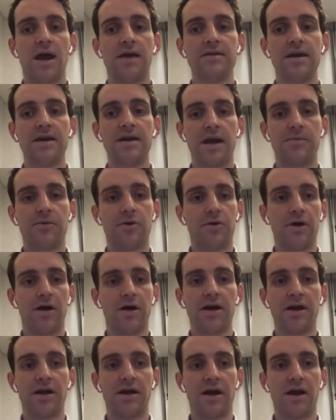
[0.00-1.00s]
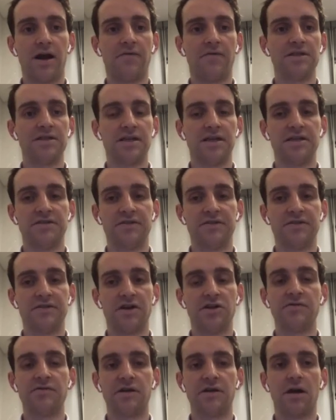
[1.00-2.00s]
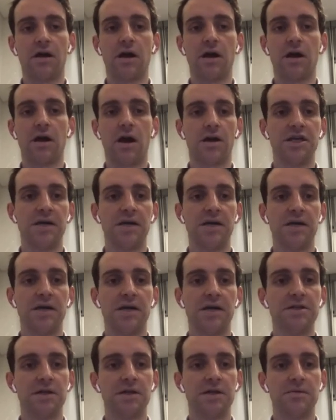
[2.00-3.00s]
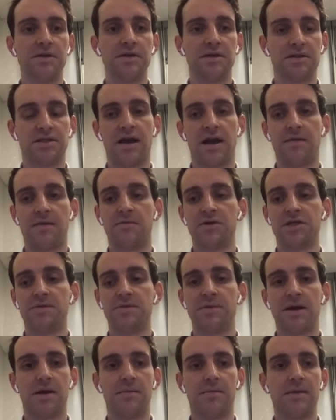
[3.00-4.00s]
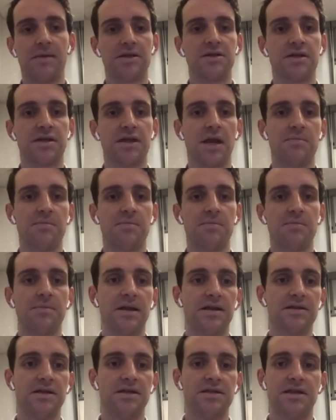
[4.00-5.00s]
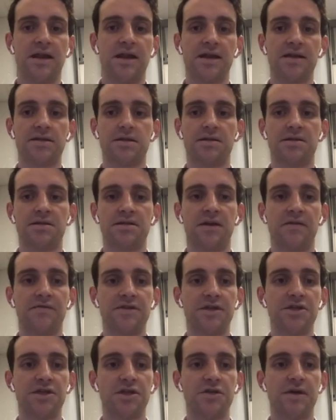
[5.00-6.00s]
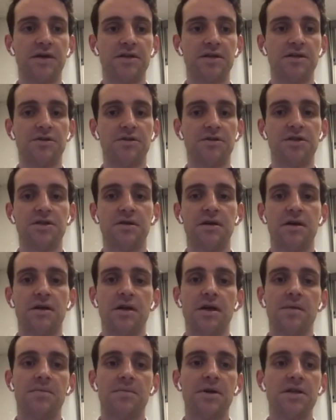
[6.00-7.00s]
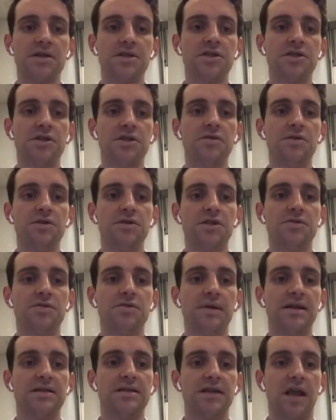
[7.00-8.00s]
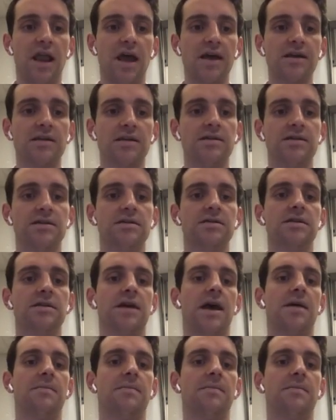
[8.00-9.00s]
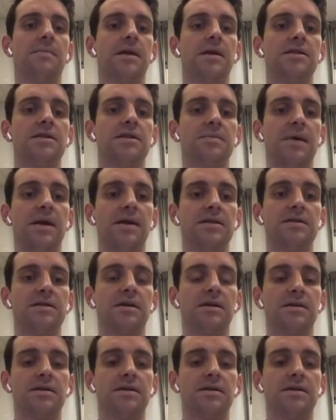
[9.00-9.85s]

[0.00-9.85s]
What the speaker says: And then MRI obviously is very useful in oncology imaging with its multi-parametric capabilities and excellent soft tissue resolution, but its use is really selected depending